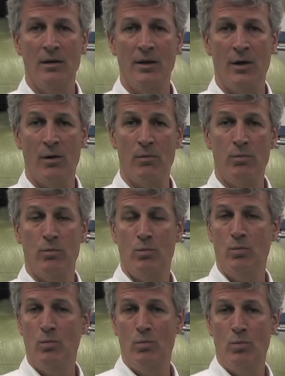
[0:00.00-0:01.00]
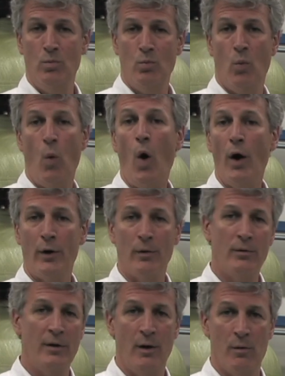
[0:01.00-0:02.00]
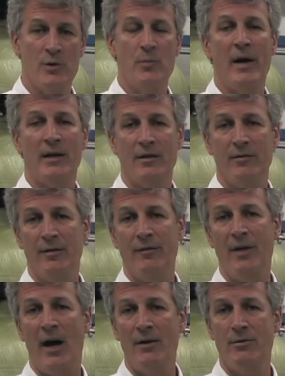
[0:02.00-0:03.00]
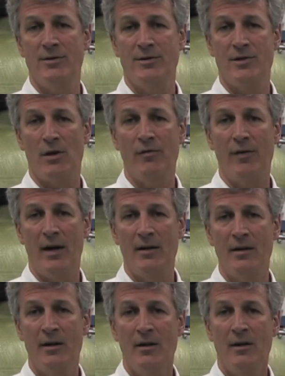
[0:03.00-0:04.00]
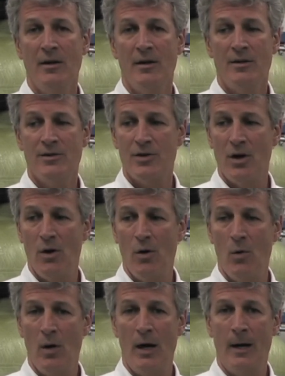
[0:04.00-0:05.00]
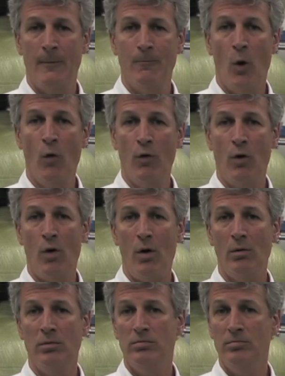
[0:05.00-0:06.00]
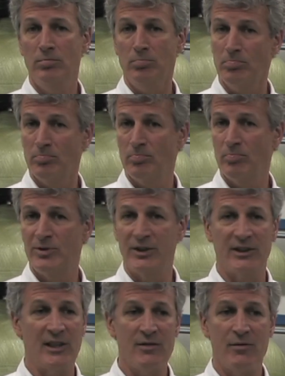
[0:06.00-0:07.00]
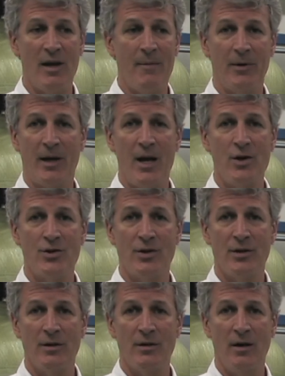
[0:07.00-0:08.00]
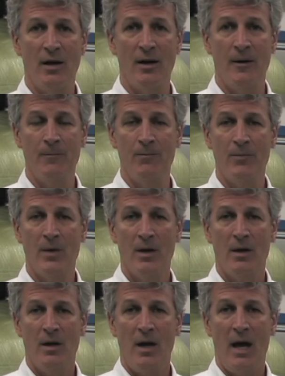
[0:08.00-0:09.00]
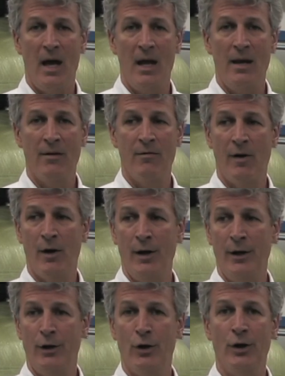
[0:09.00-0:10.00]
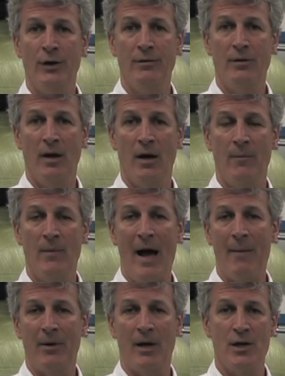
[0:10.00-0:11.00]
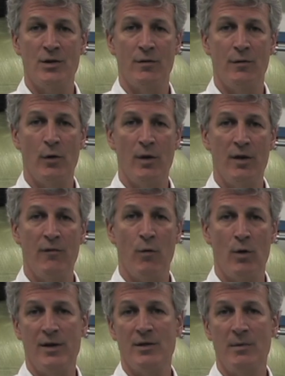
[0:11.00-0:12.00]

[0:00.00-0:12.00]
their water, irrespective of the hydrogen sulfide. So overall, successful application and a very good application for this